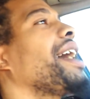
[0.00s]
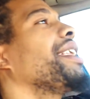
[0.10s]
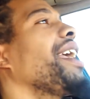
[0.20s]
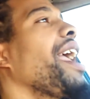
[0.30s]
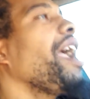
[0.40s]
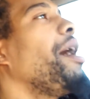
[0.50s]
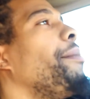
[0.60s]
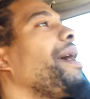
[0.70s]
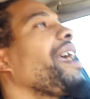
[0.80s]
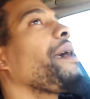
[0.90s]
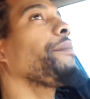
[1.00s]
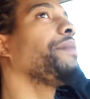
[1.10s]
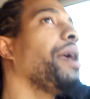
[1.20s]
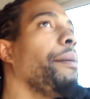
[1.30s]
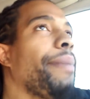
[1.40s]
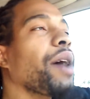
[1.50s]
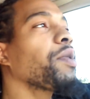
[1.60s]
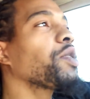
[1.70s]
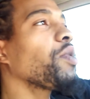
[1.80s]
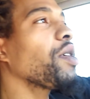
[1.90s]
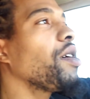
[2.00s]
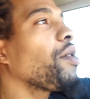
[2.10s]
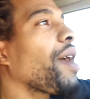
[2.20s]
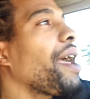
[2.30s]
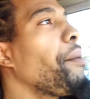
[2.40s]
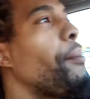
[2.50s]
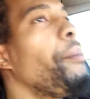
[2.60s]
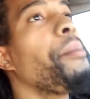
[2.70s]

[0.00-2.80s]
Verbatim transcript: Goddamn, man. Backwards world, right?